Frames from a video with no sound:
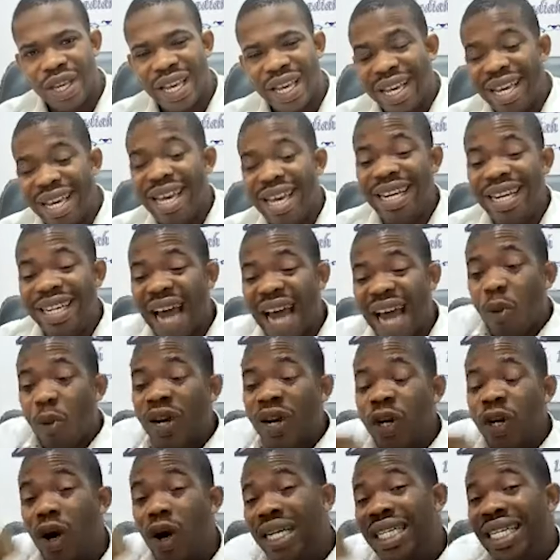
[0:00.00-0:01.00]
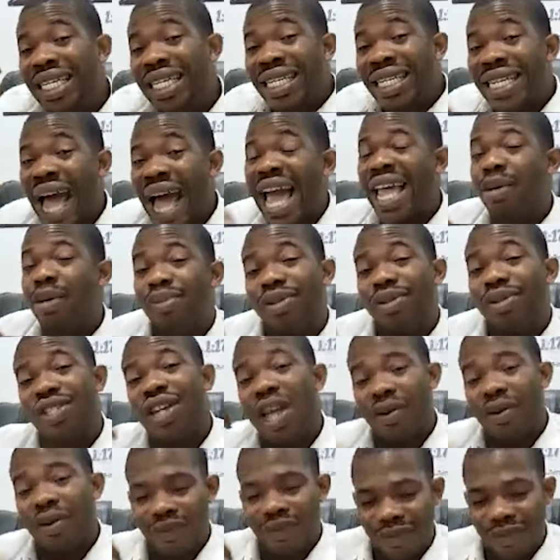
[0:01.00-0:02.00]
He that will not deny
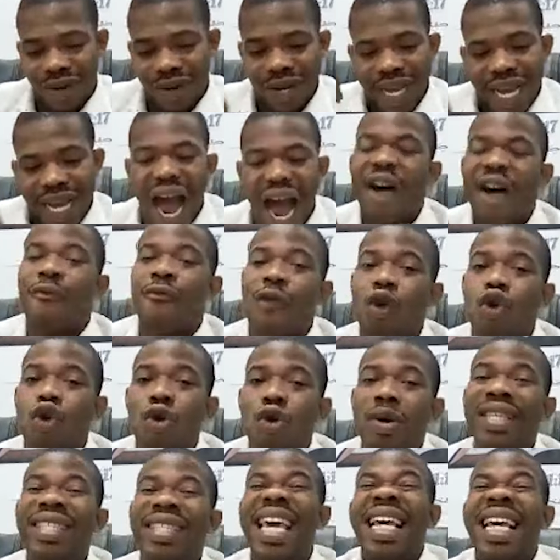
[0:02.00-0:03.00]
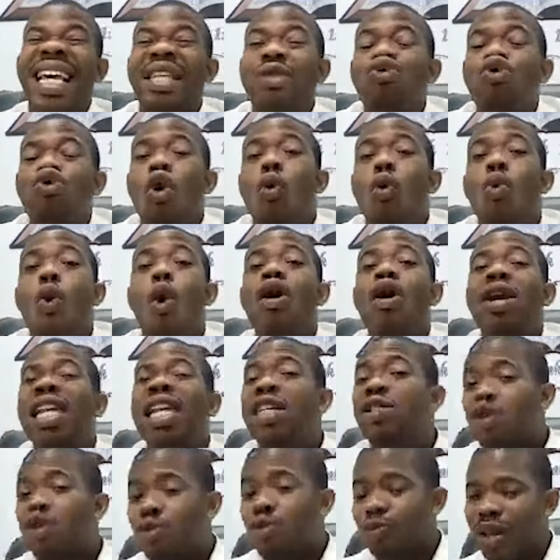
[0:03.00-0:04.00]
himself and follow me. He said, he's not
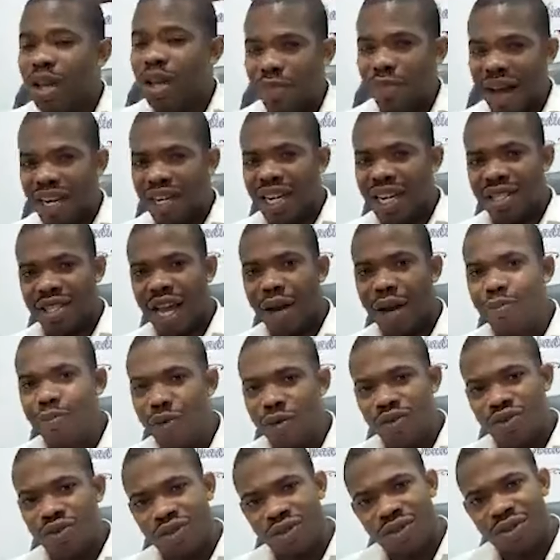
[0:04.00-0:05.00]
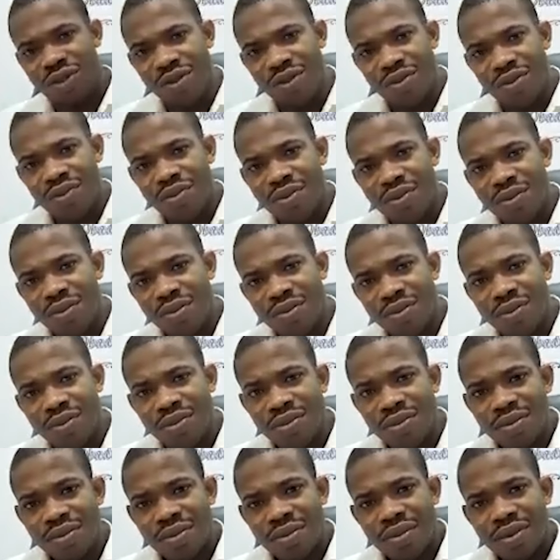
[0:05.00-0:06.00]
worthy to be my disciples.
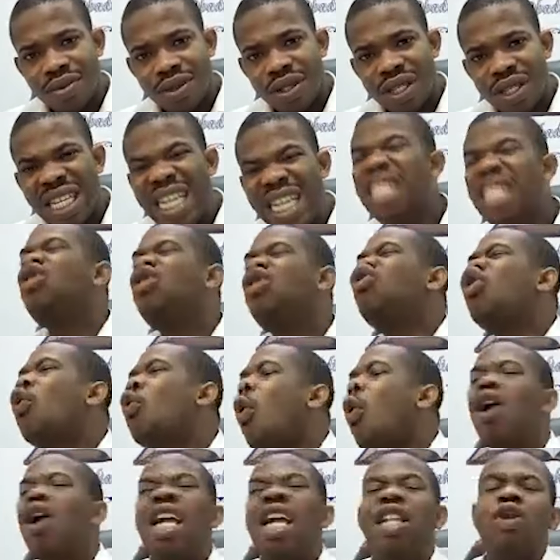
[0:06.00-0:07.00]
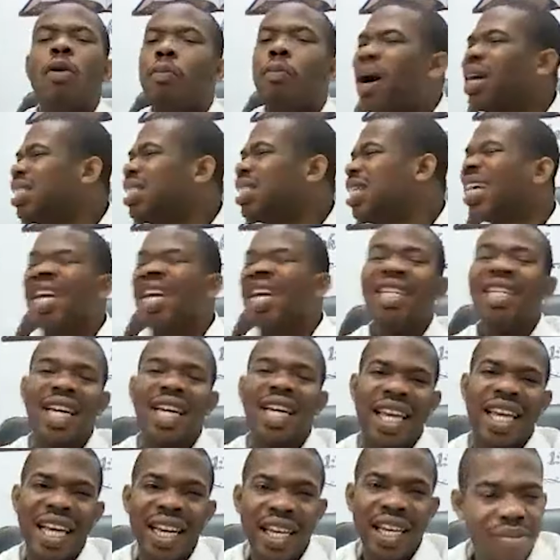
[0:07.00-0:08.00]
He's not worthy to partake in the
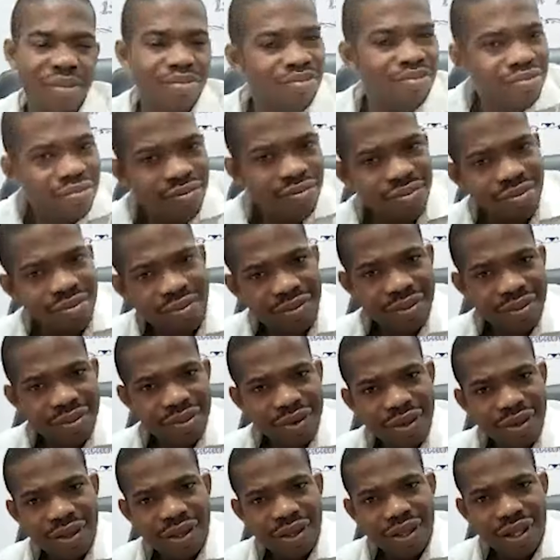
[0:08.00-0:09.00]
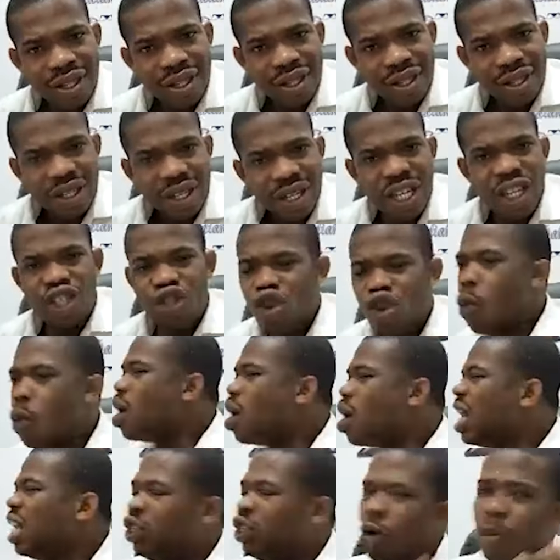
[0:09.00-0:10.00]
kingdom. He's not
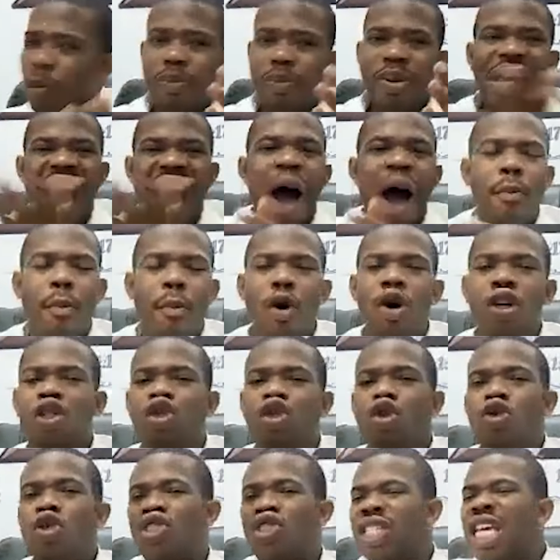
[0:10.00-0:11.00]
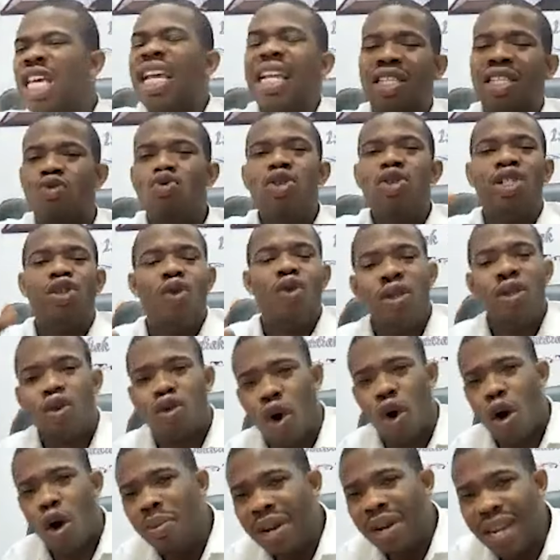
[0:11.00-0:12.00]
worthy to be among those saints who is going to
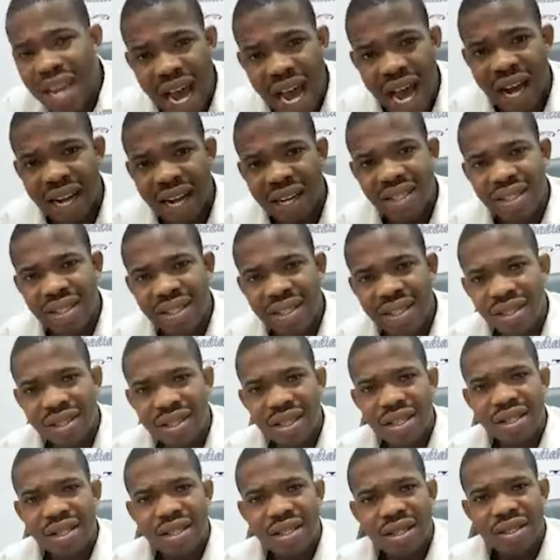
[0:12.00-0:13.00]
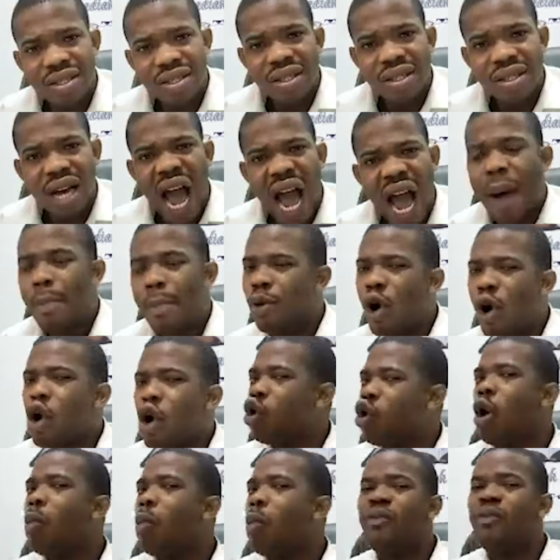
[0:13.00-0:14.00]
come there. I'm
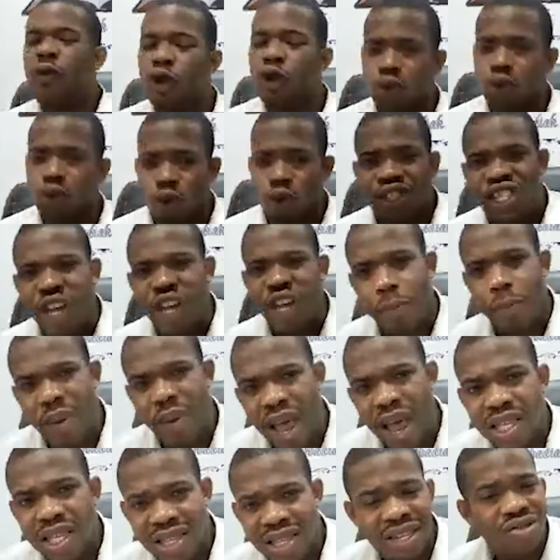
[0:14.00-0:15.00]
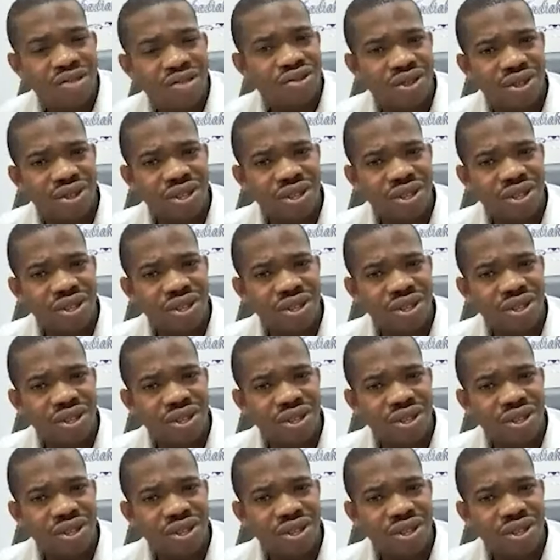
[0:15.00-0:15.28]
not coming for such a person.